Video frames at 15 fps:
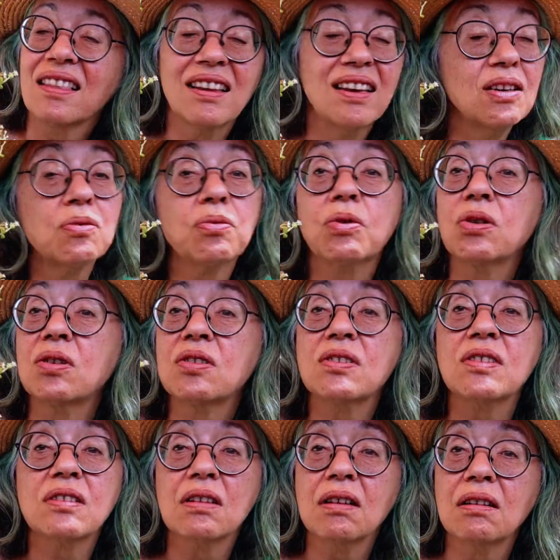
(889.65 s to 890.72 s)
These roots
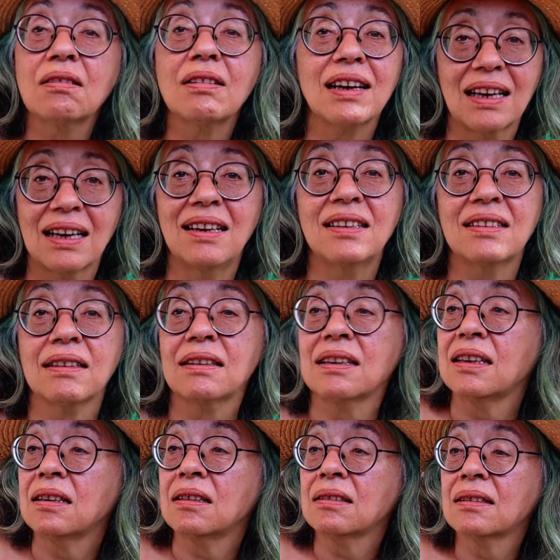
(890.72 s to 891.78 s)
so
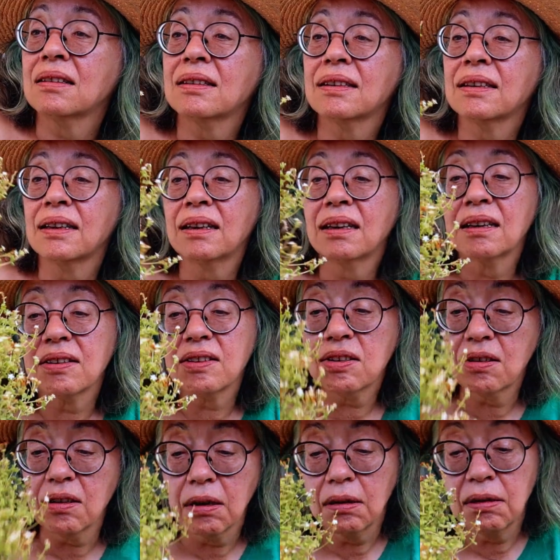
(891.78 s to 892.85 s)
easily.
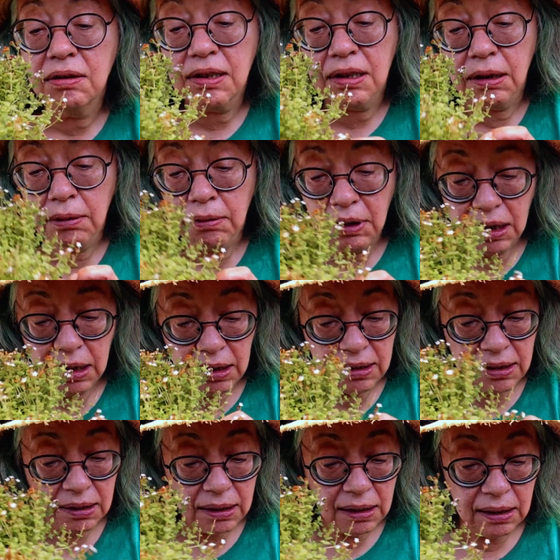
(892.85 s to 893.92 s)
So
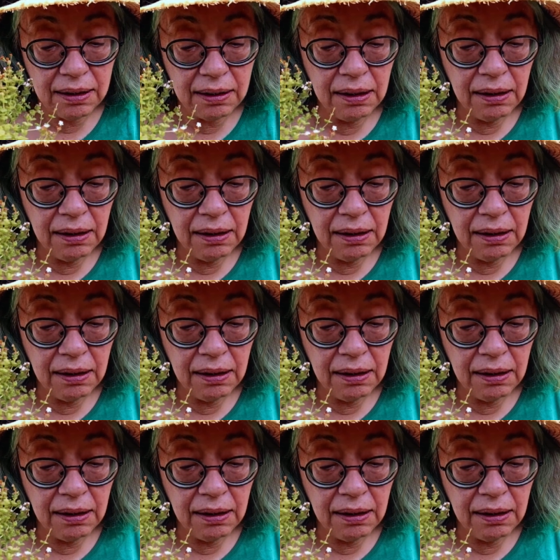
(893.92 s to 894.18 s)
easily.